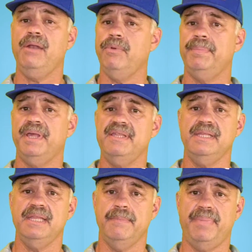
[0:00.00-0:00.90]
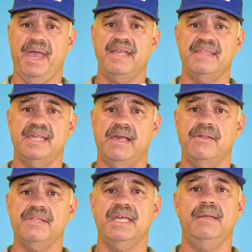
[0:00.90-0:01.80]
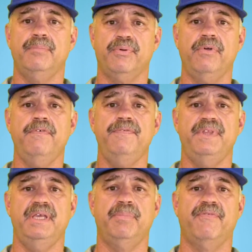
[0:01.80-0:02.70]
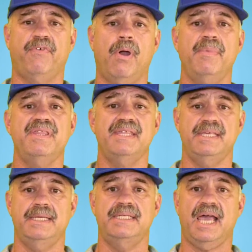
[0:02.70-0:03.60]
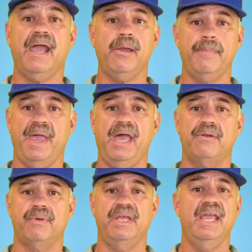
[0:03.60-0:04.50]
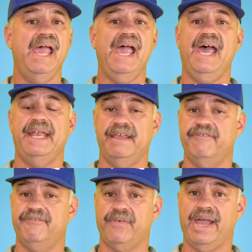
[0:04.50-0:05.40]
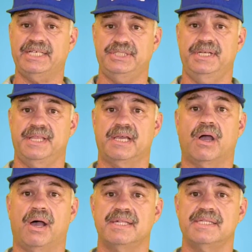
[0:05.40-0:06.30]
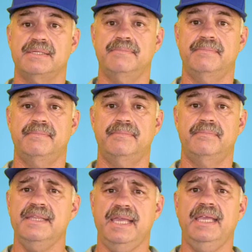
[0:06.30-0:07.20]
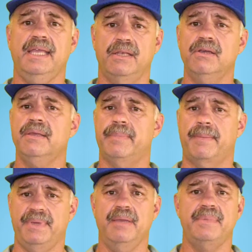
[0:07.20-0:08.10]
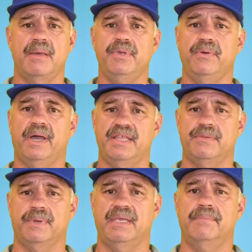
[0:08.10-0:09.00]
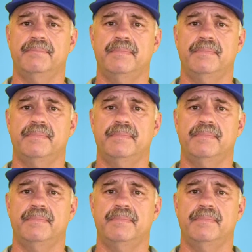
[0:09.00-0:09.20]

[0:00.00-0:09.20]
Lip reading: And replacing the bad cells can improve the performance of the entire battery at a fraction of the cost. Let's take a look at my BMW i3.